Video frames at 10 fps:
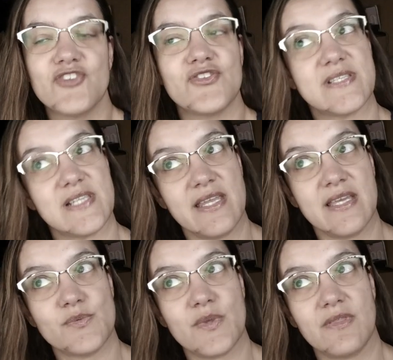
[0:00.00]

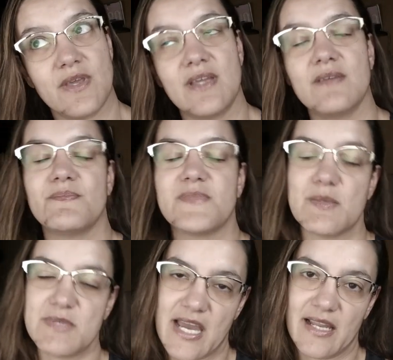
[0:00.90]
Translating is one thing,
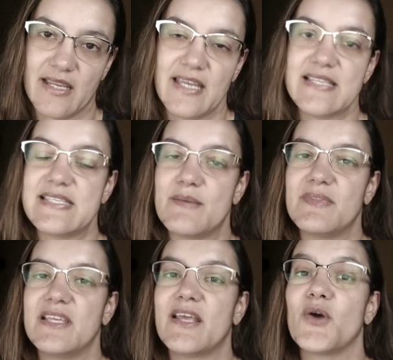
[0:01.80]
subtitling is
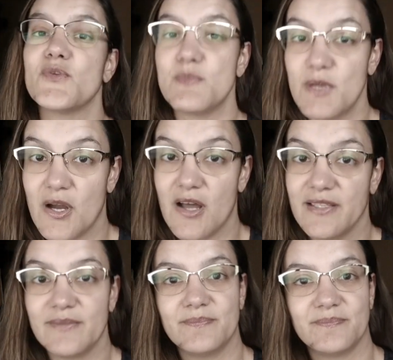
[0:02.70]
something that goes beyond.